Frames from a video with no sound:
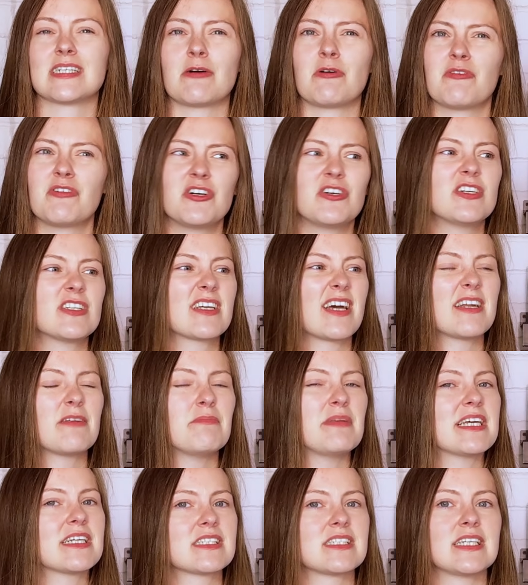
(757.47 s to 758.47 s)
Now, I've heard kind of
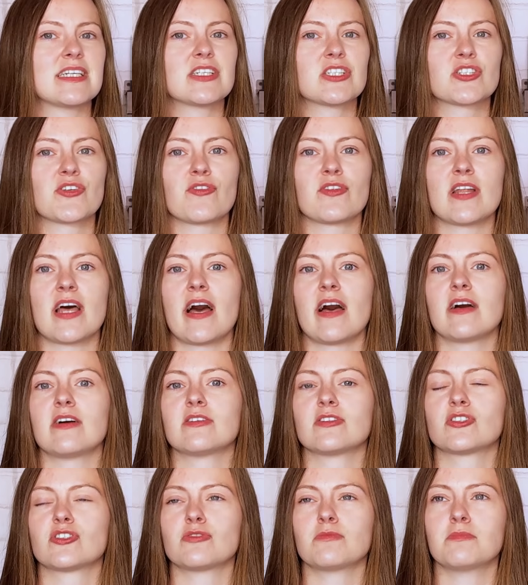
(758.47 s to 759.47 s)
mixed things on that.
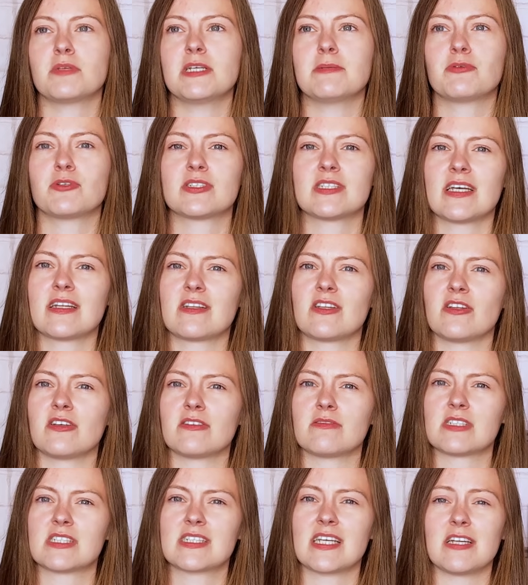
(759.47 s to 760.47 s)
Some people said
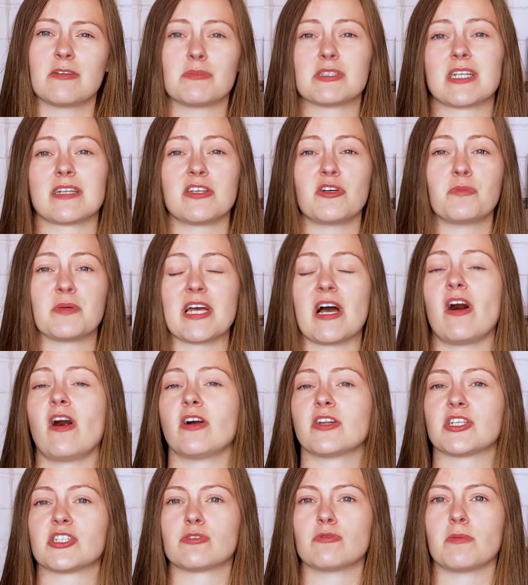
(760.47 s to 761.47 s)
that skin was a little bit
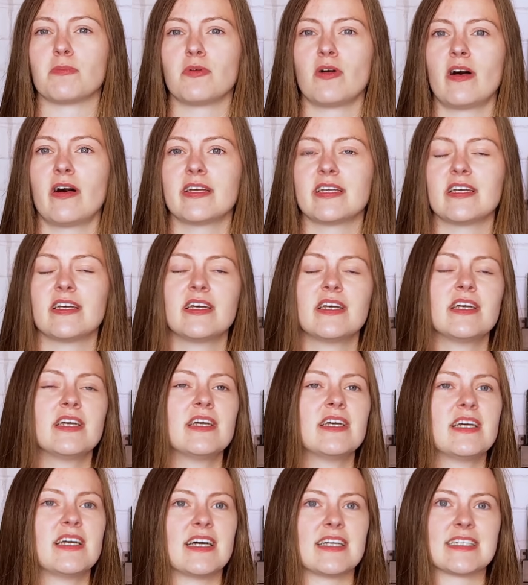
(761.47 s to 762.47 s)
harder to apply,
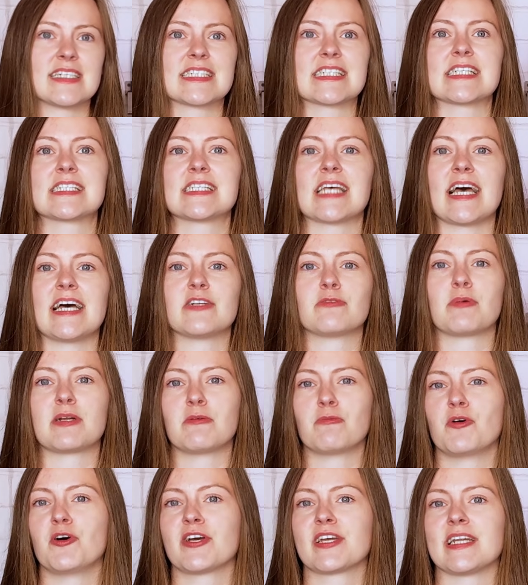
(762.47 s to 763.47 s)
and as I said, when
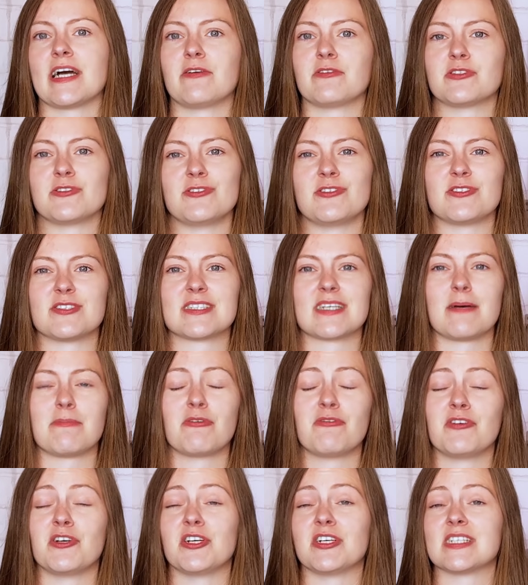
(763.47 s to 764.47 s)
I'm working outdoors, I
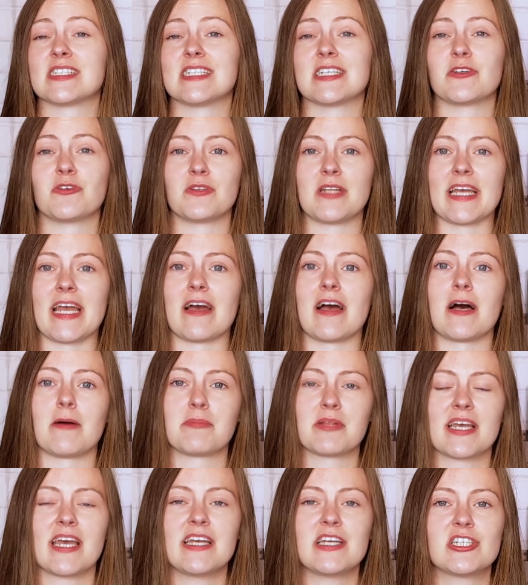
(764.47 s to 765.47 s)
prefer a single layer
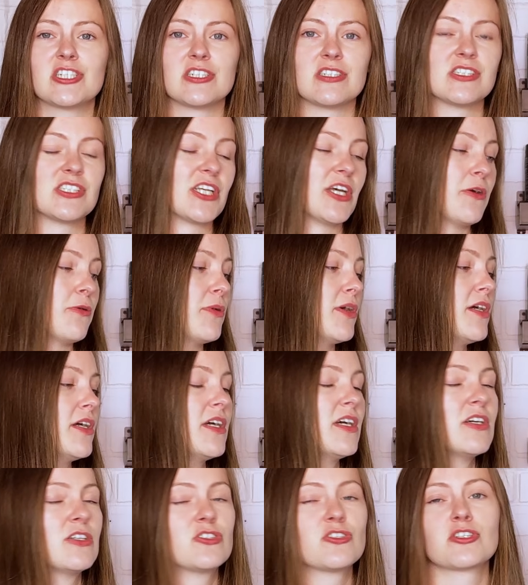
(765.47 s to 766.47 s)
application, so
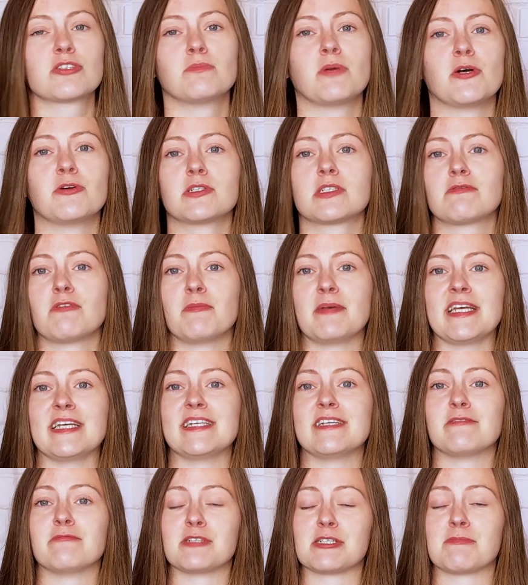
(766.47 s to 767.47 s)
just Mohs for
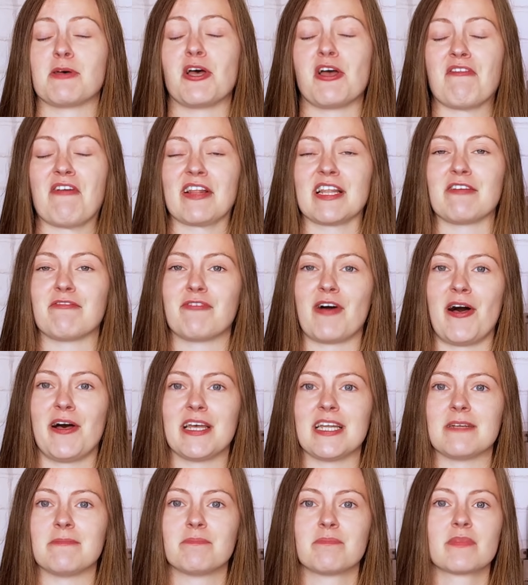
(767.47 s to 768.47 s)
me was perfectly
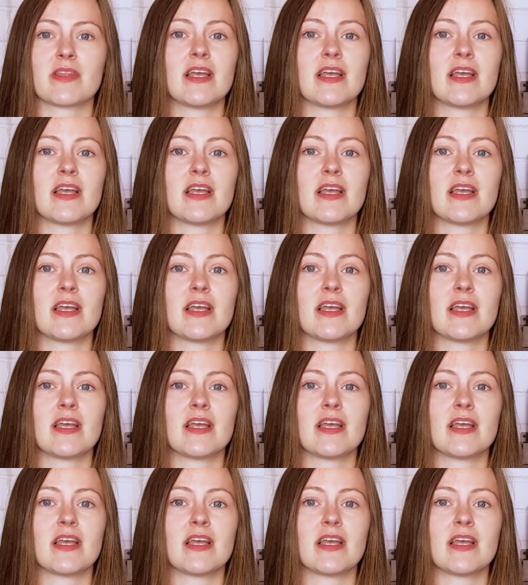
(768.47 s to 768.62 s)
fine.